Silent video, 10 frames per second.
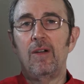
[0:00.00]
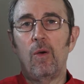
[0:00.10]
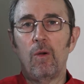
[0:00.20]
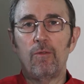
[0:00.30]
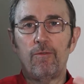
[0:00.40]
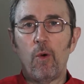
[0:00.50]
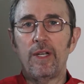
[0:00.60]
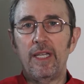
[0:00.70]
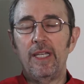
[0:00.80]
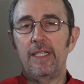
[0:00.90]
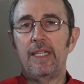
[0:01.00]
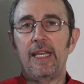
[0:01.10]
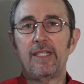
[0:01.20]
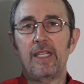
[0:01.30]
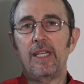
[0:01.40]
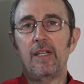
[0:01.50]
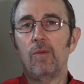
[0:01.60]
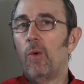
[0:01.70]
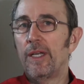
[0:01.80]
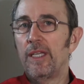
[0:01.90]
or 40 days a year.
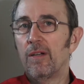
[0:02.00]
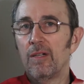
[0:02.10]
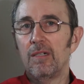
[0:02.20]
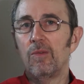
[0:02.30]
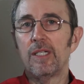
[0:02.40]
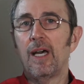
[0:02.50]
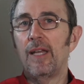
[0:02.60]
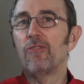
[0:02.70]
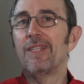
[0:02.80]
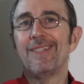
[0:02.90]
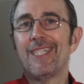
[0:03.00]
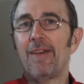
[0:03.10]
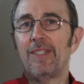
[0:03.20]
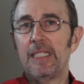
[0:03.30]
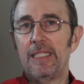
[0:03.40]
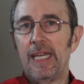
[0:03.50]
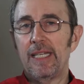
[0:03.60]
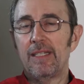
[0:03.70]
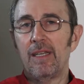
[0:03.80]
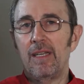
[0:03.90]
One year it was 170
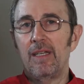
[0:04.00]
days.